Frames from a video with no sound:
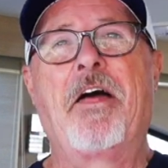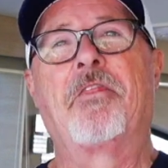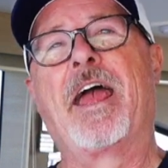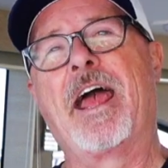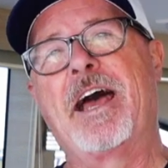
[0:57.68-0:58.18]

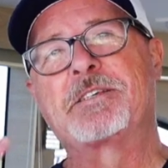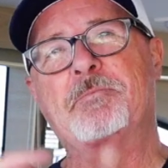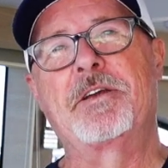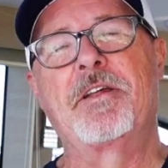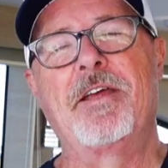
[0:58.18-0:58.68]
They asked
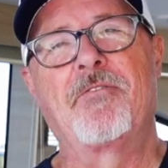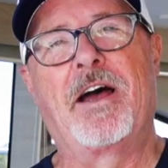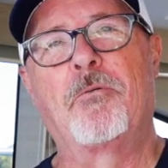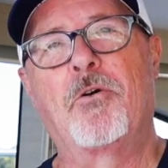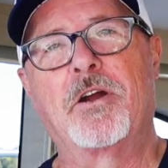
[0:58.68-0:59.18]
me if
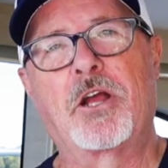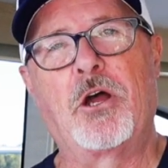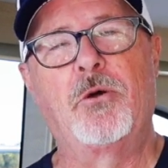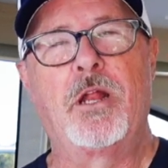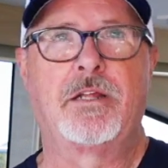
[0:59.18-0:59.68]
I wanted a
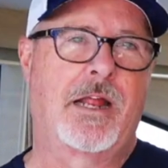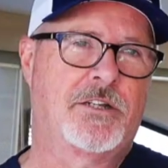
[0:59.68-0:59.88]
code, and I'm like,